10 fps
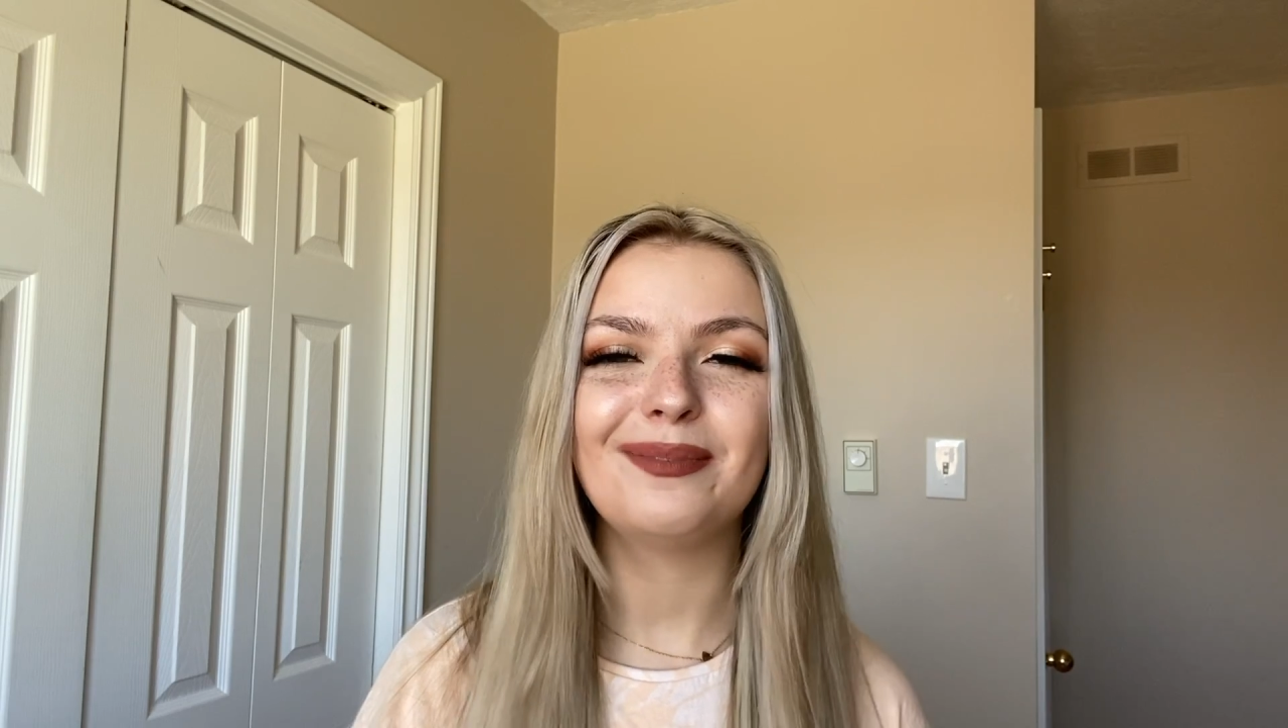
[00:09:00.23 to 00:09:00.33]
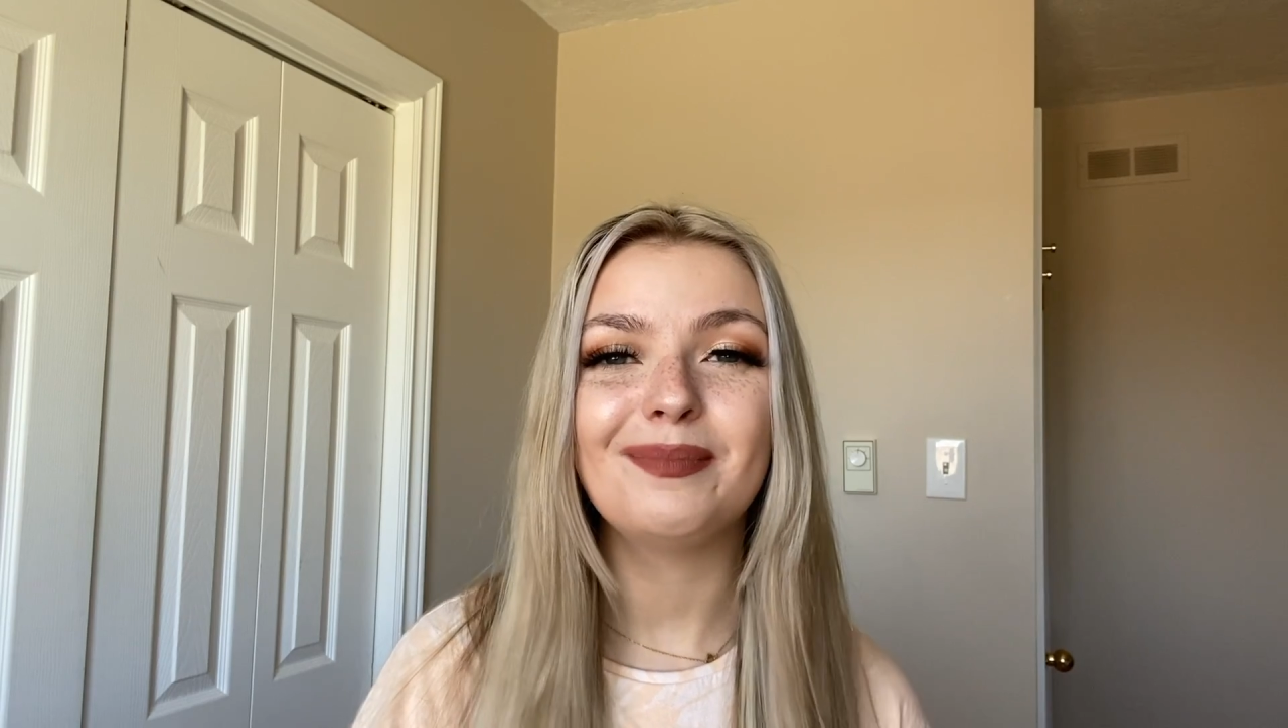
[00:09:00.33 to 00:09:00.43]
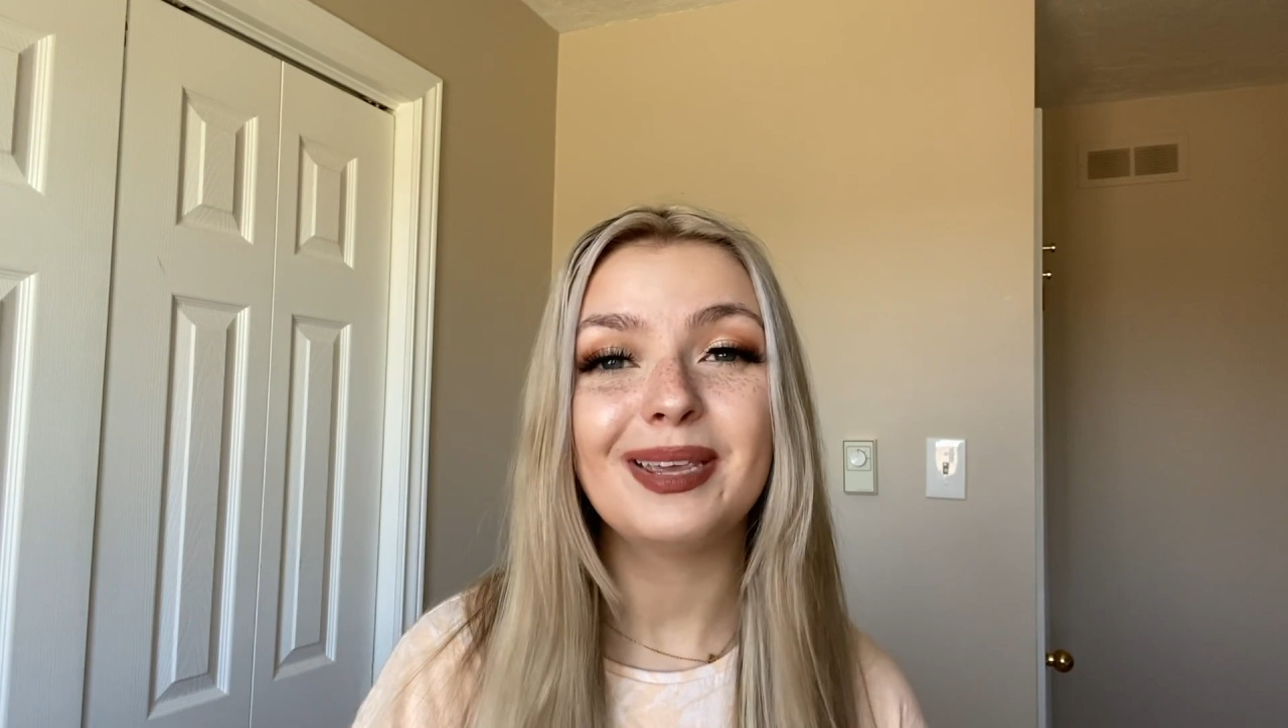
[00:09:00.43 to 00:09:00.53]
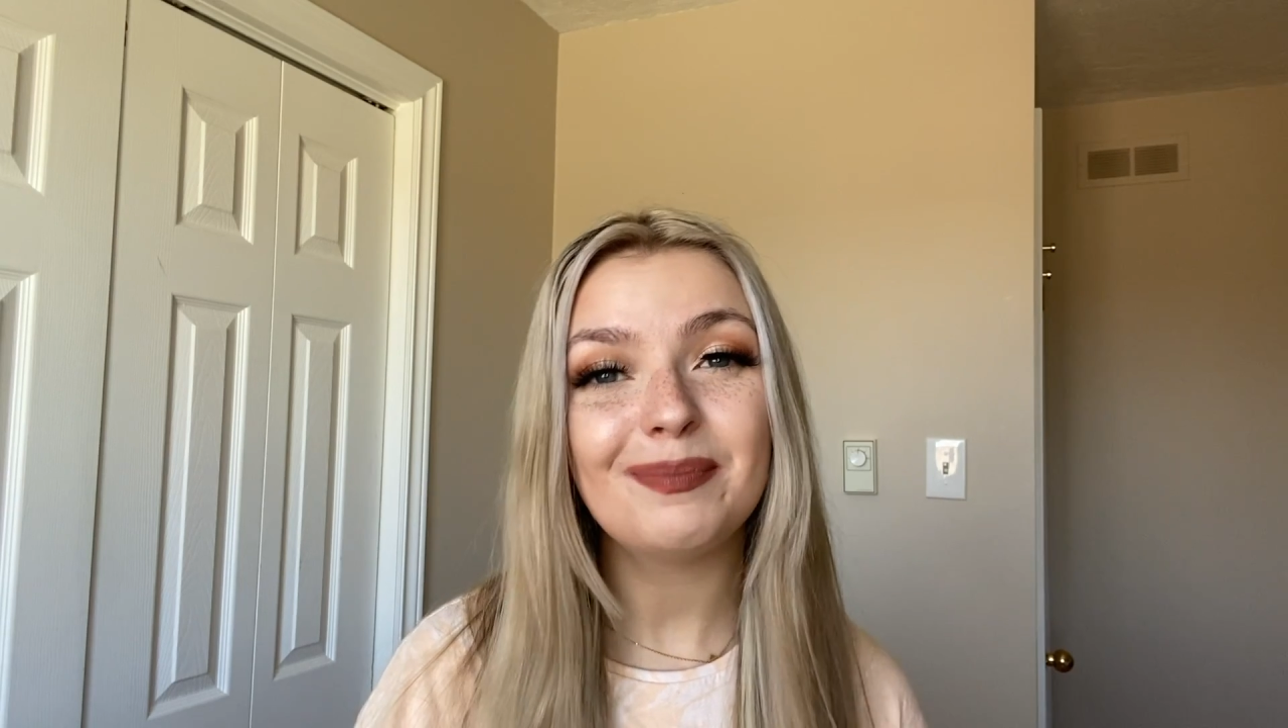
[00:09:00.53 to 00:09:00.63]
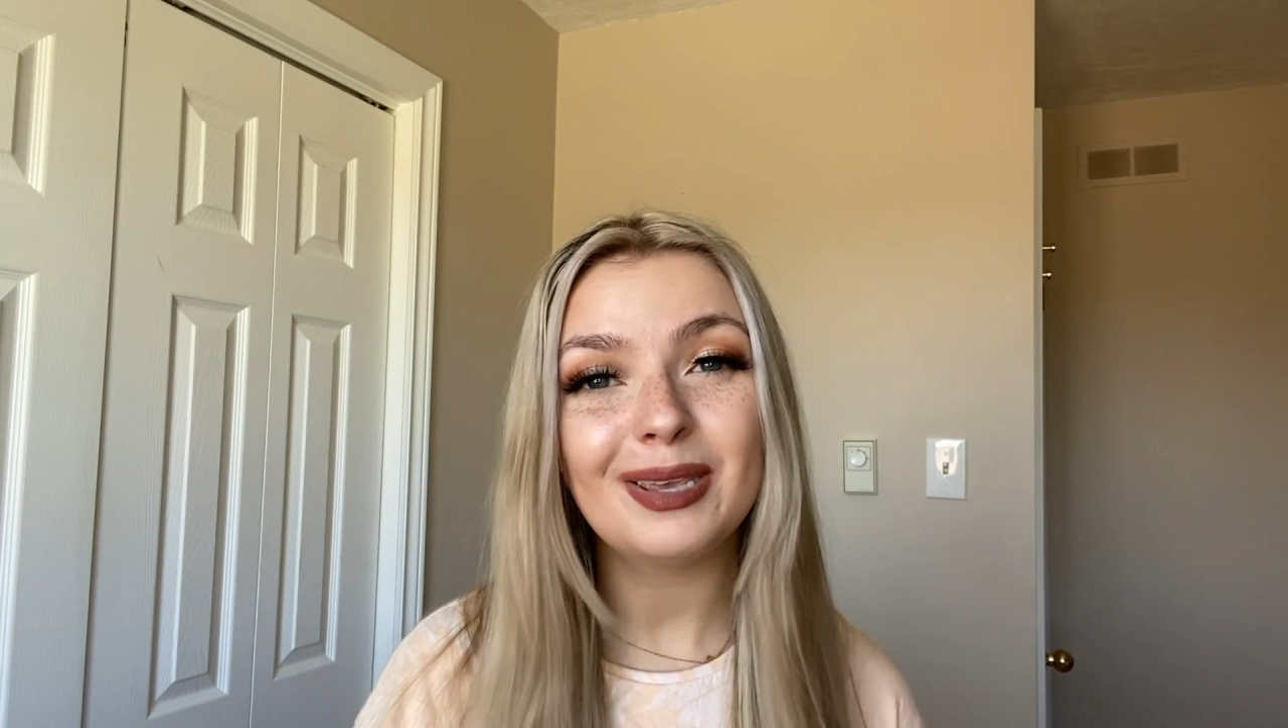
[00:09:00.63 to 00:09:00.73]
to
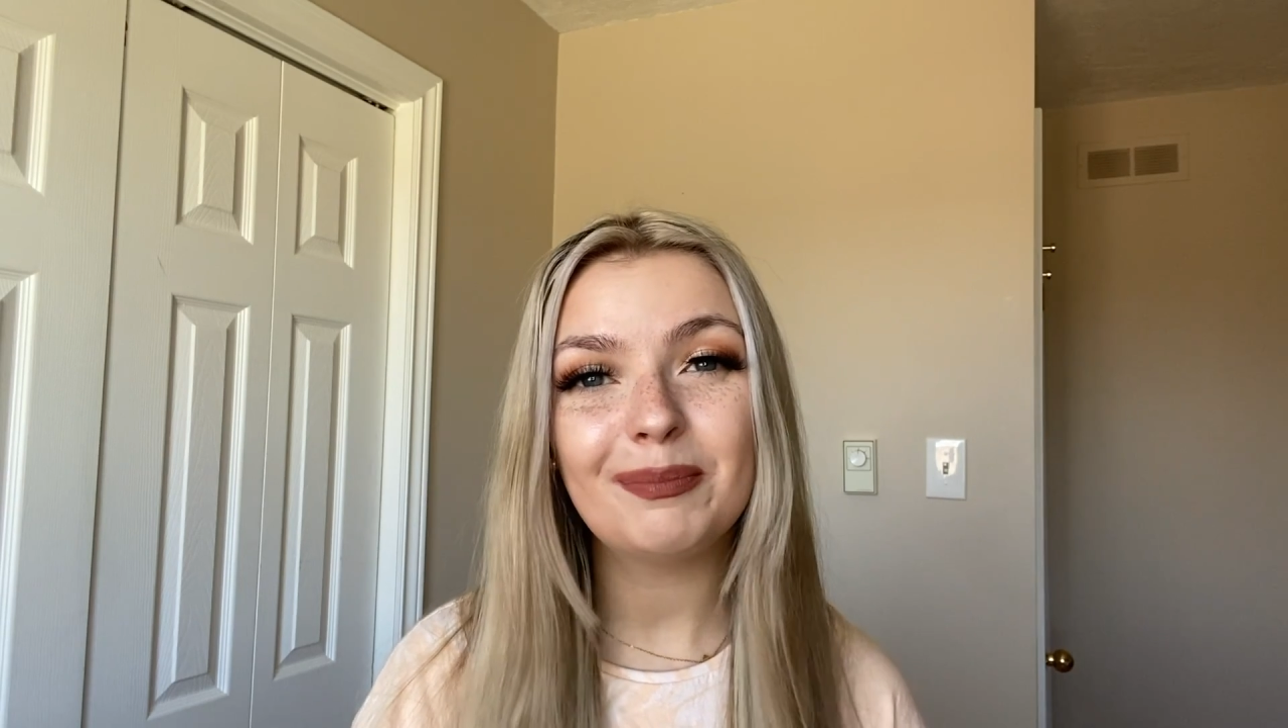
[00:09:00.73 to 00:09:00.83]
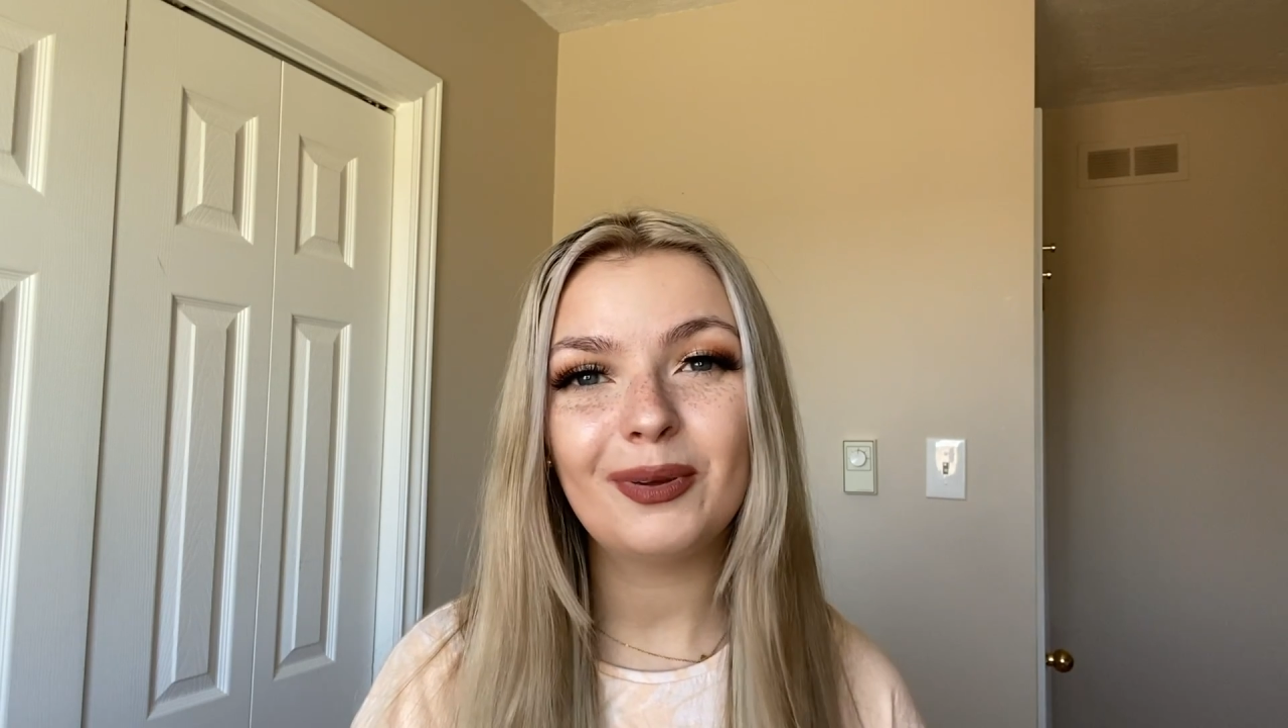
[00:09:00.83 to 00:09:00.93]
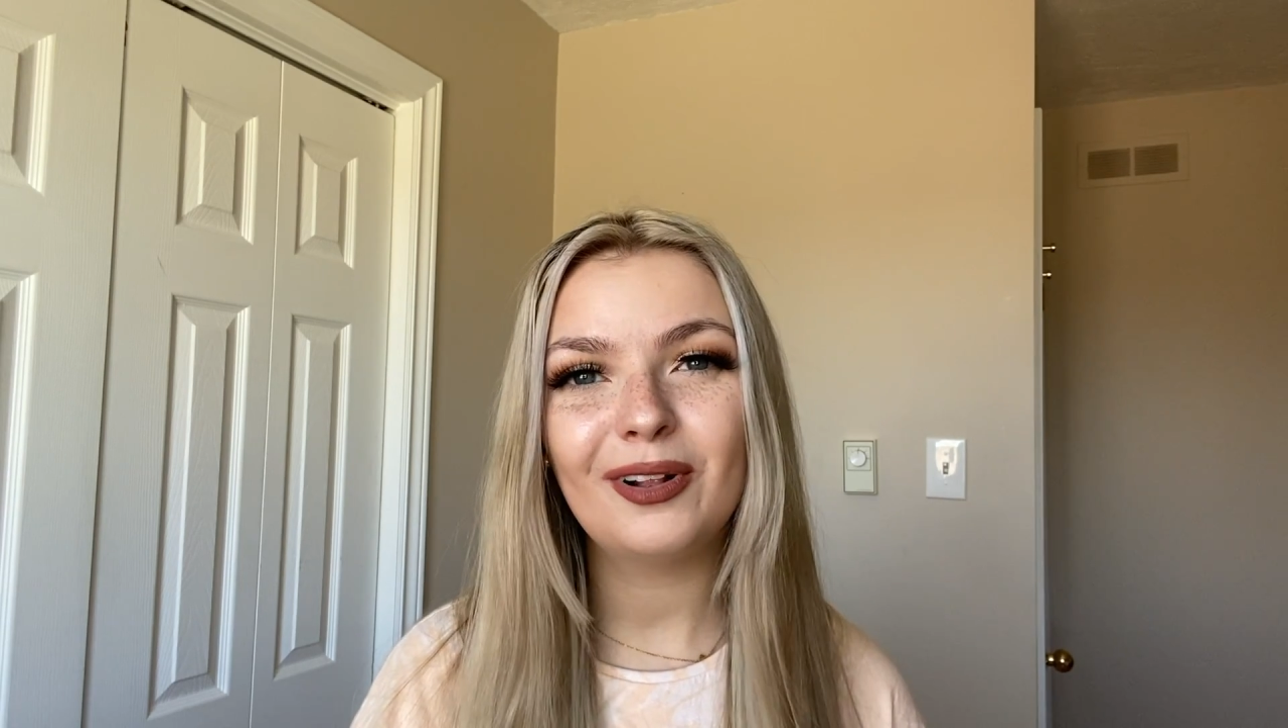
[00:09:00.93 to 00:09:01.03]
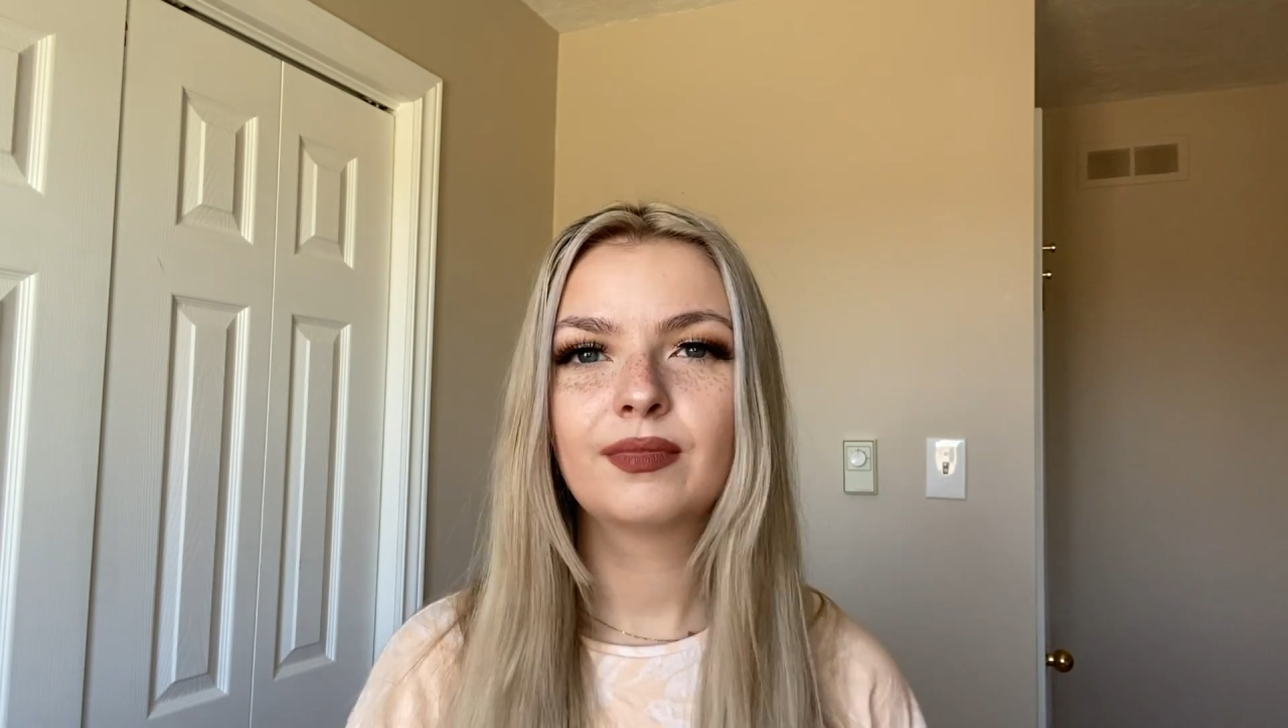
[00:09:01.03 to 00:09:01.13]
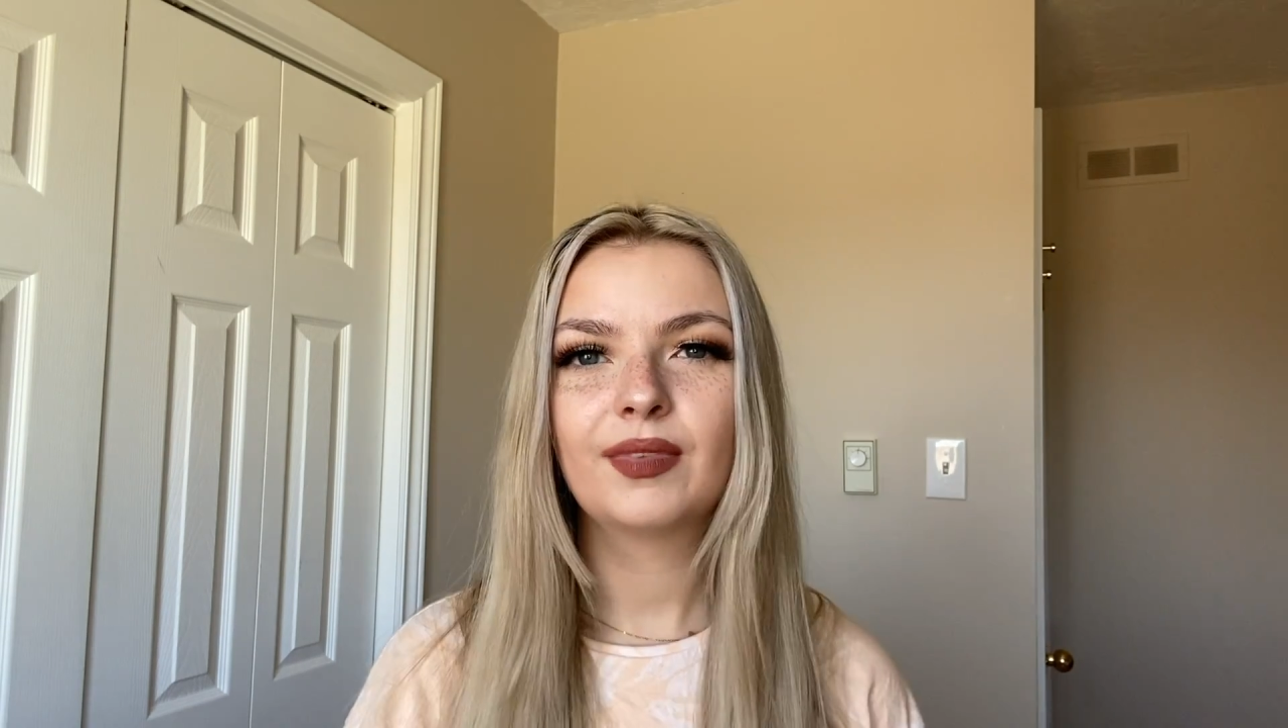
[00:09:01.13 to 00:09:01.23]
meet
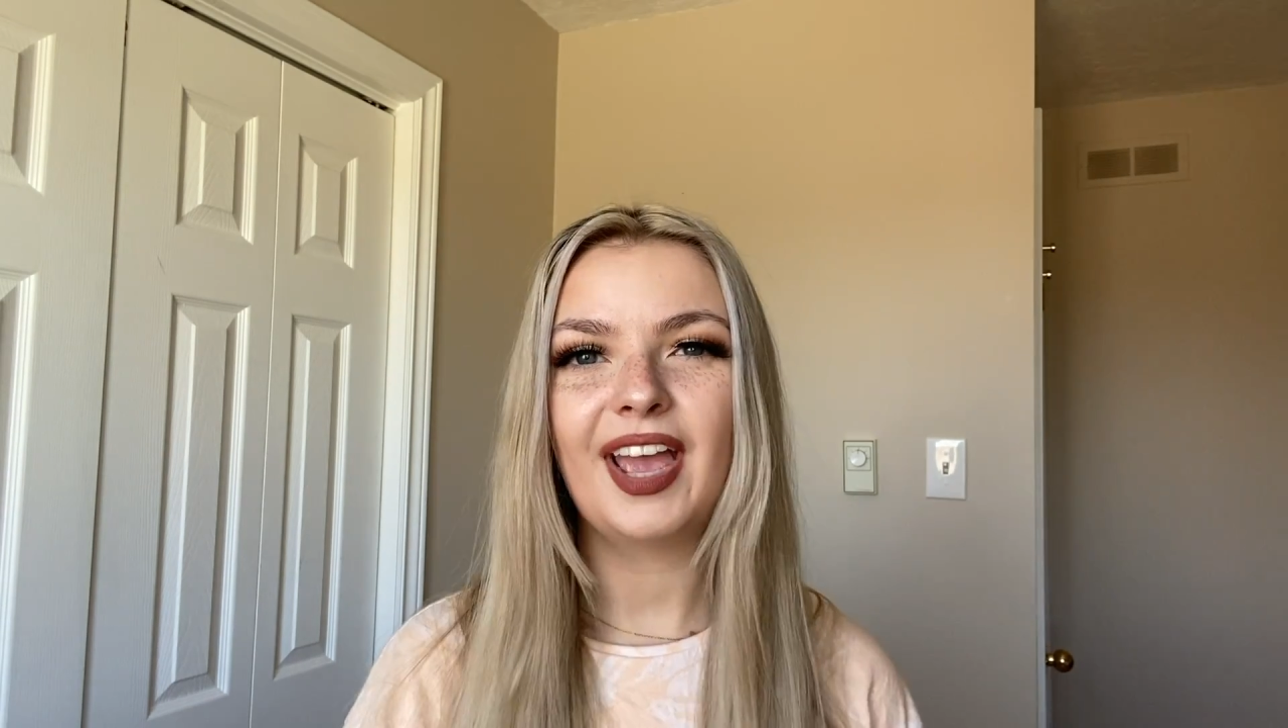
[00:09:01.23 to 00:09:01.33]
people.